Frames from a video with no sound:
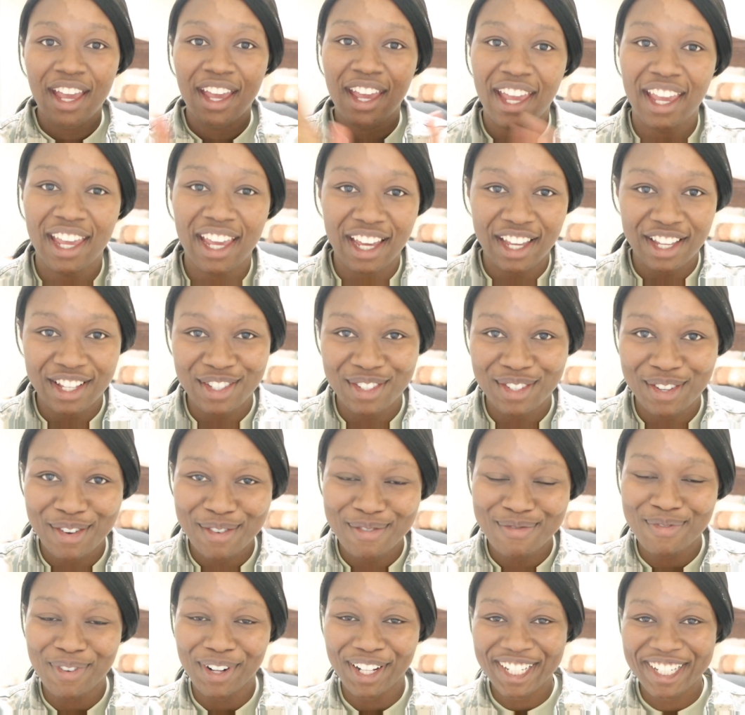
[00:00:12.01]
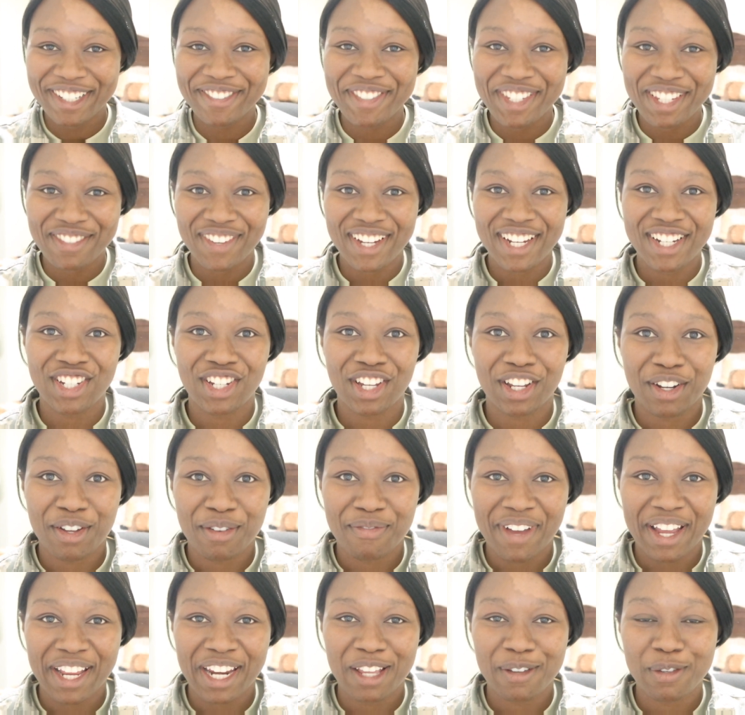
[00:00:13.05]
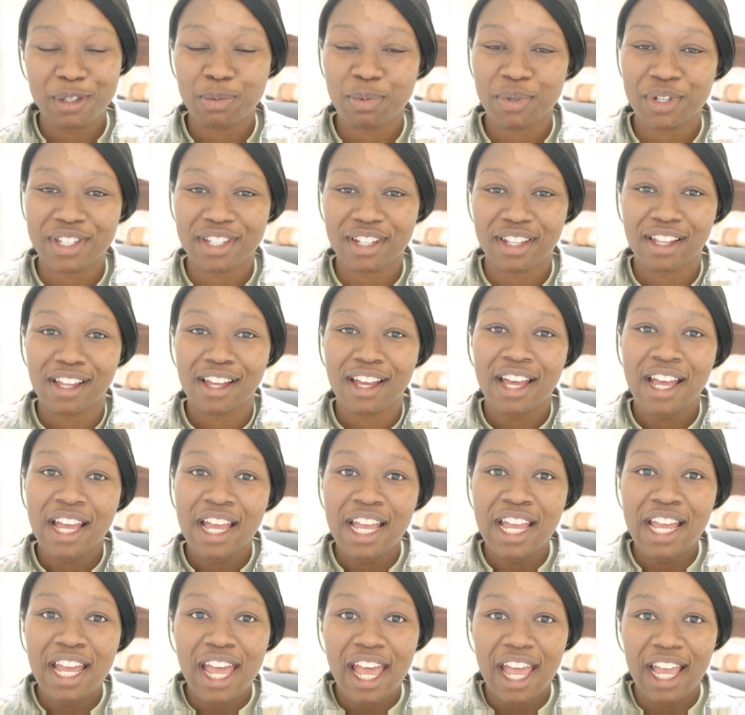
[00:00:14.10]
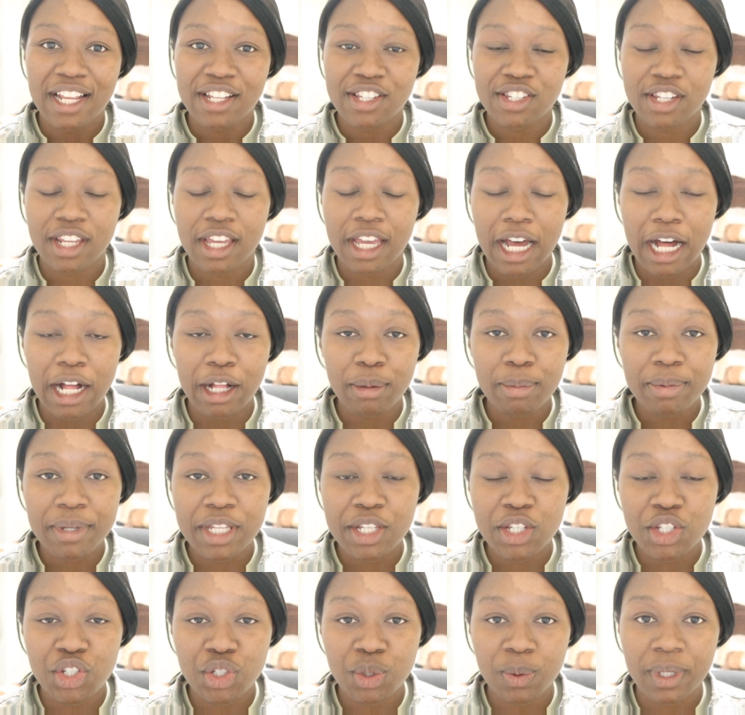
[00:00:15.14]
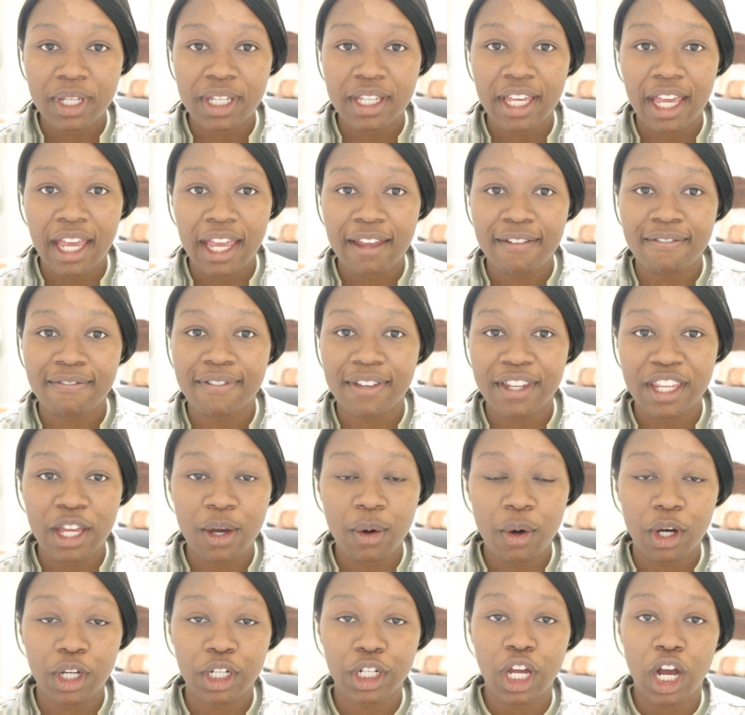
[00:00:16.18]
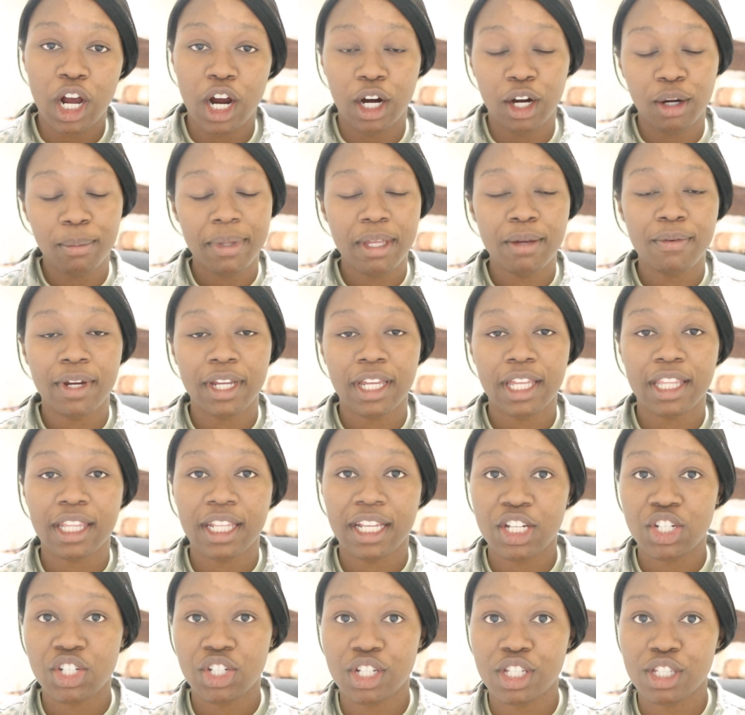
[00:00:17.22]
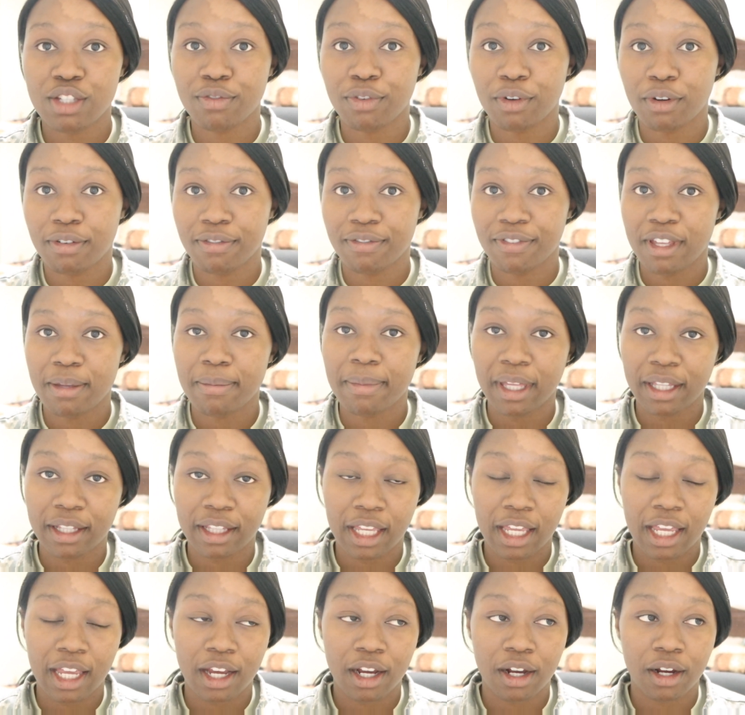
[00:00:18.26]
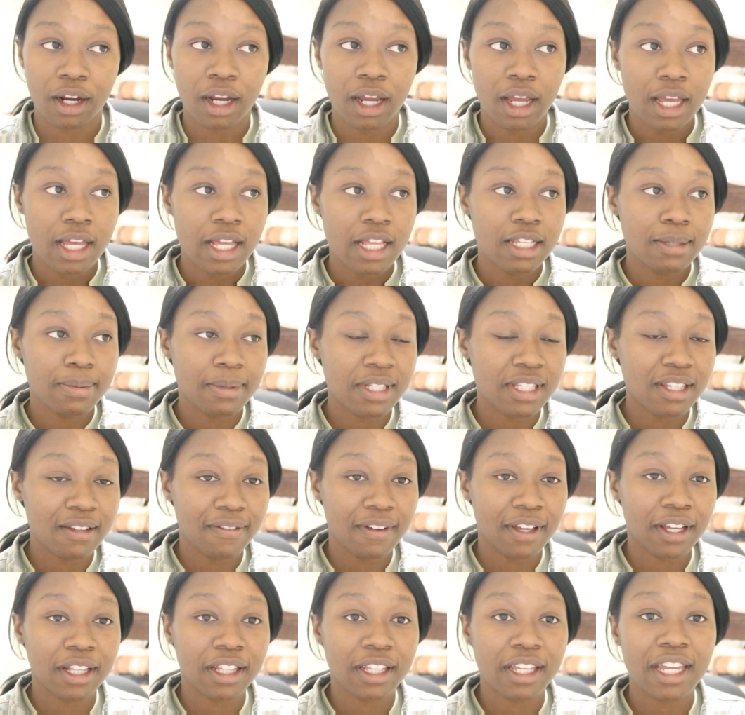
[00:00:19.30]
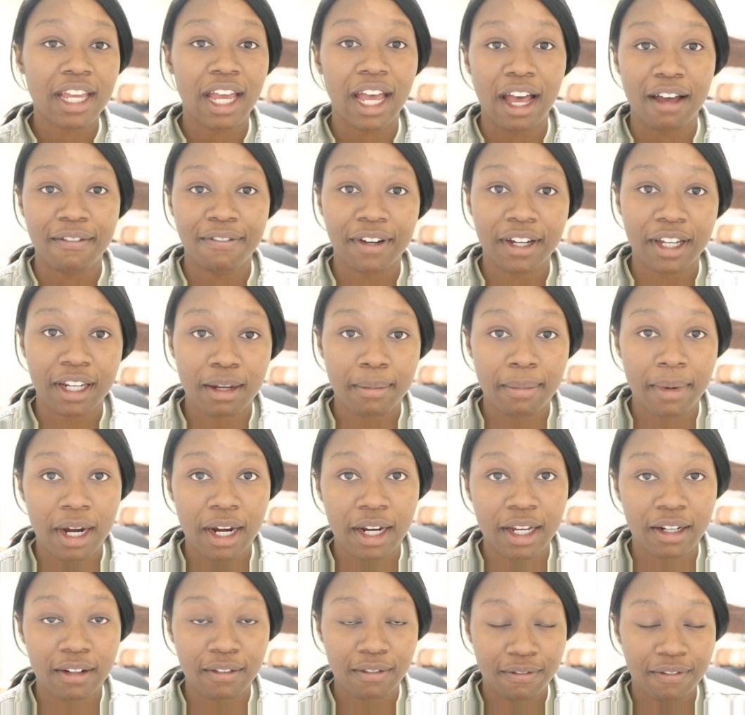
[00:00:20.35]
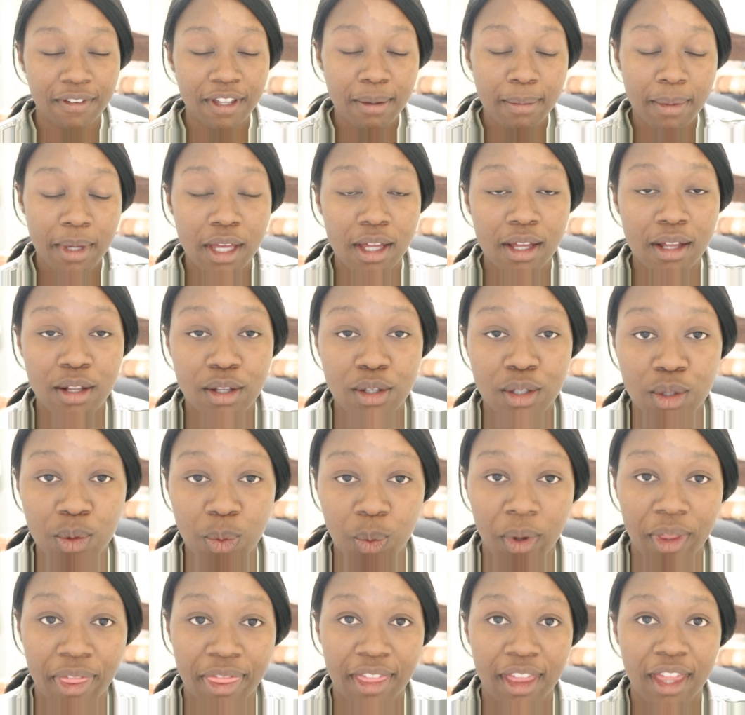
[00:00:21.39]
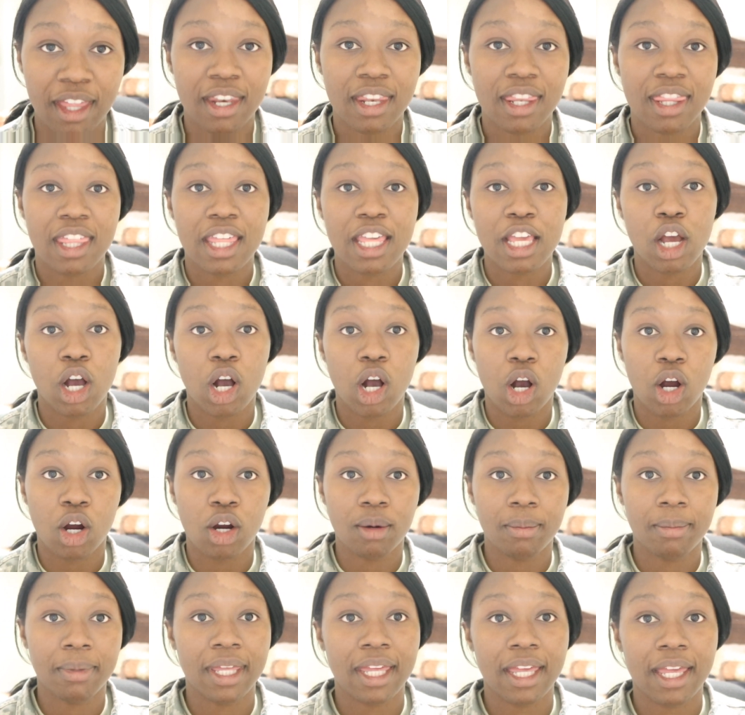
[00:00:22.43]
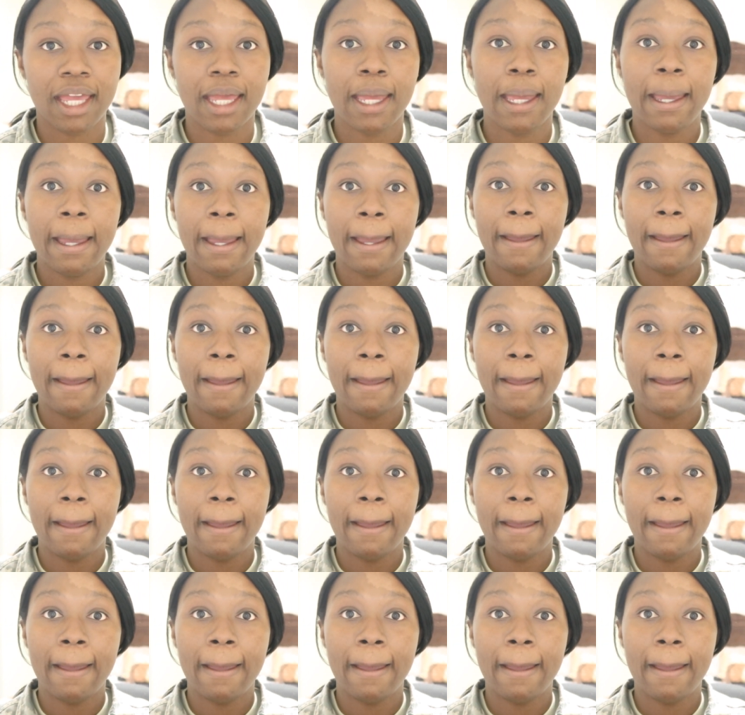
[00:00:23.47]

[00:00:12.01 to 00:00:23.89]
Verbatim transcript: Hey guys, welcome to my channel. My name is Priscilla and today I'll be doing a video on army regulations for female hair, specifically African American females within the army,